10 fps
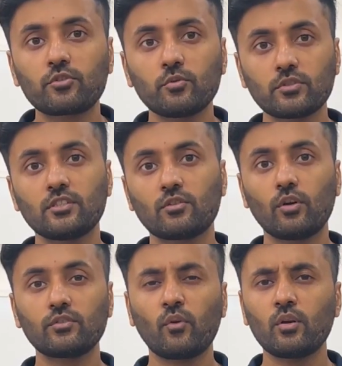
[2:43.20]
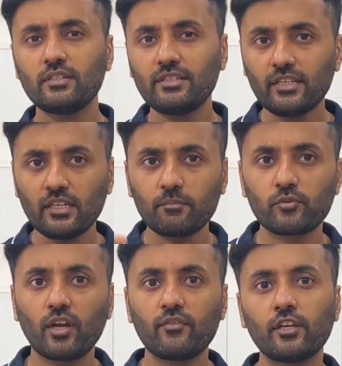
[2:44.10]
use these rods for deep
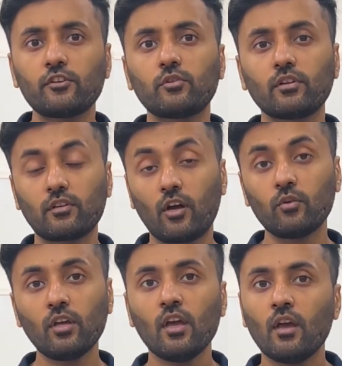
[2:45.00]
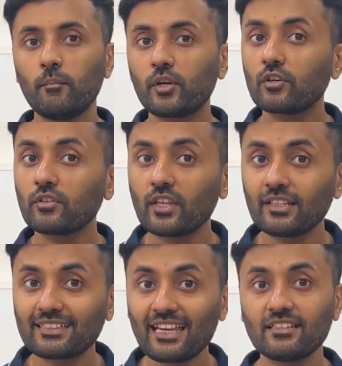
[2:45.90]
driving into the ground because of their
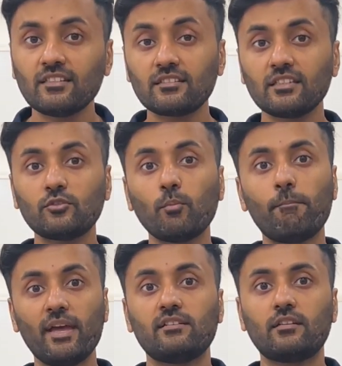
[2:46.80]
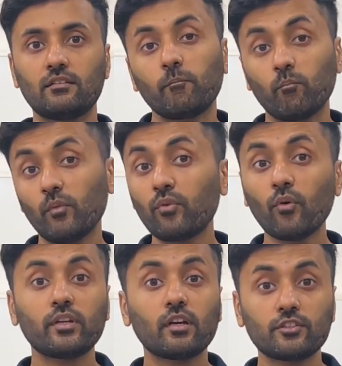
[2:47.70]
tendency to bend. Before
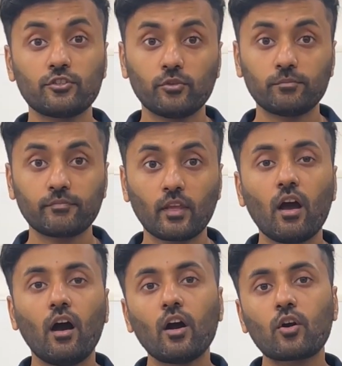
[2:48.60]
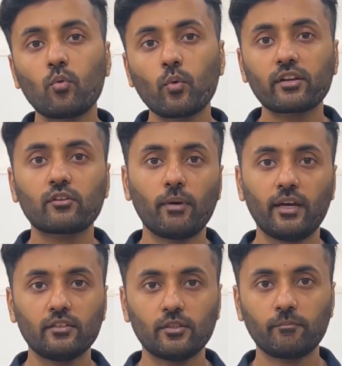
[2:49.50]
we continue, a quick
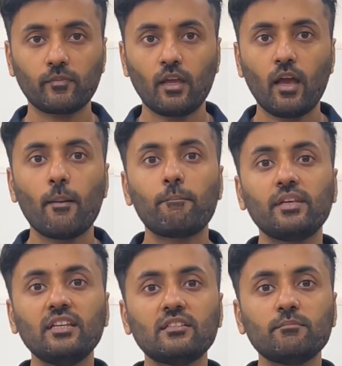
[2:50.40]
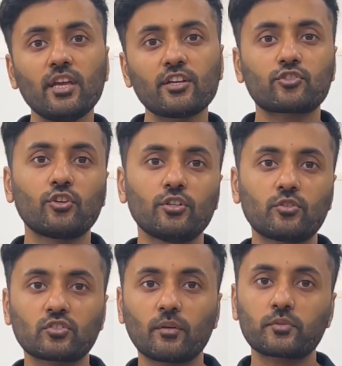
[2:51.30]
reminder. Please make sure
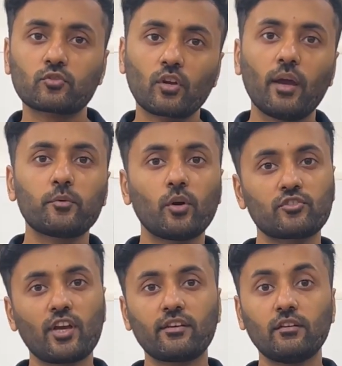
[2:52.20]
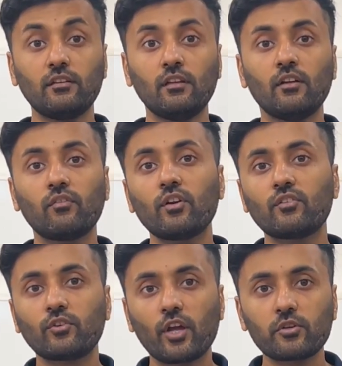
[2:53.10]
to subscribe to our channel for
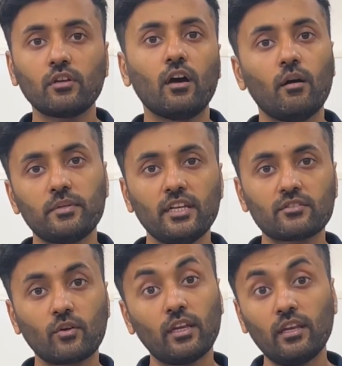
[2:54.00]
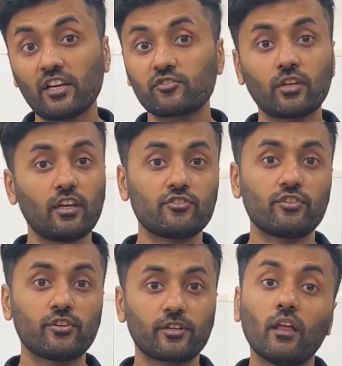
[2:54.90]
regular updates on electrical
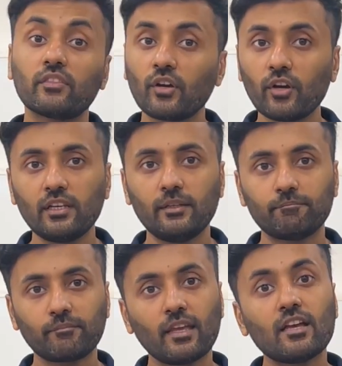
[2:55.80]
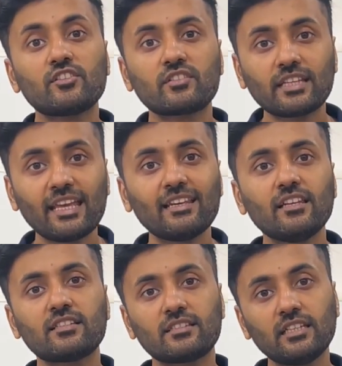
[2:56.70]
engineering. Thirdly,
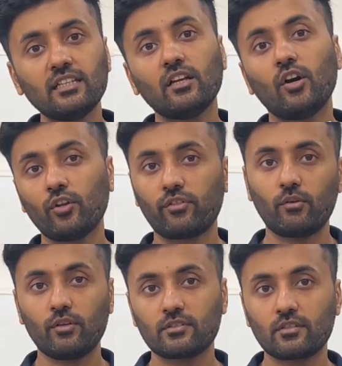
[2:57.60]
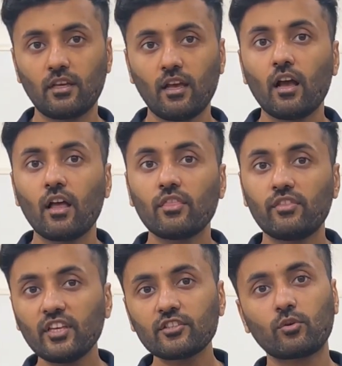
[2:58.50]
stainless steel earth rods.
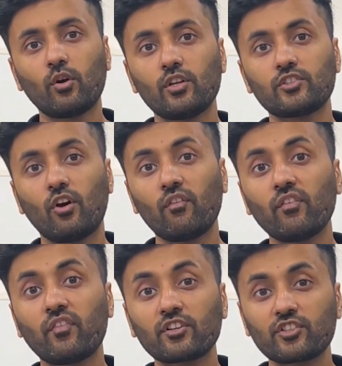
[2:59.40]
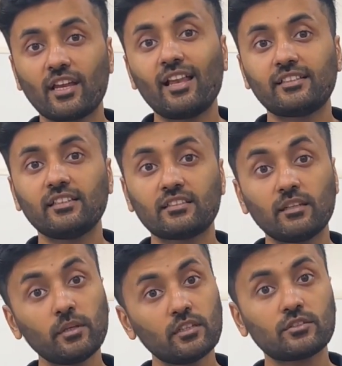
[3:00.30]
These rods offer functionality
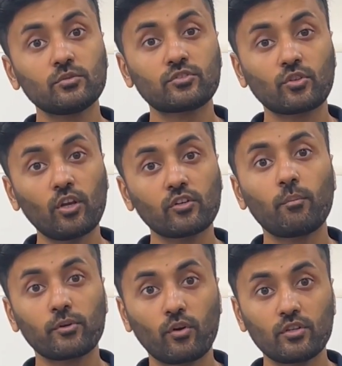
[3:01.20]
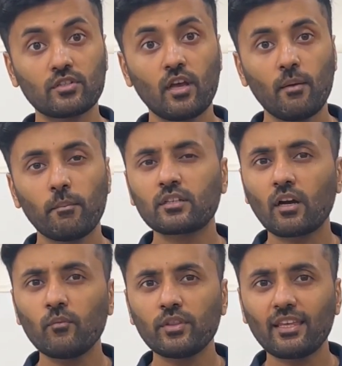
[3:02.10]
similar to solid copper rods but
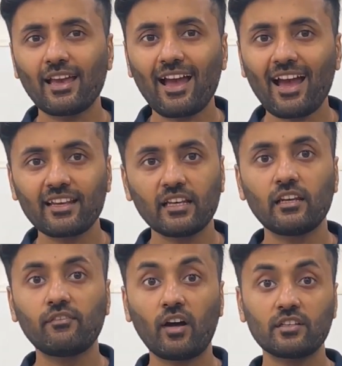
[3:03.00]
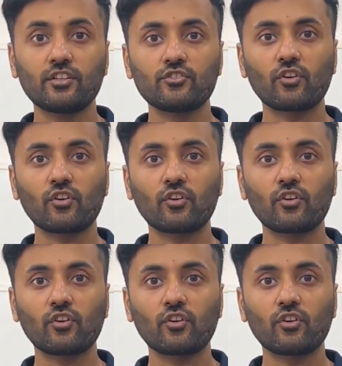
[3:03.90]
come with the added advantage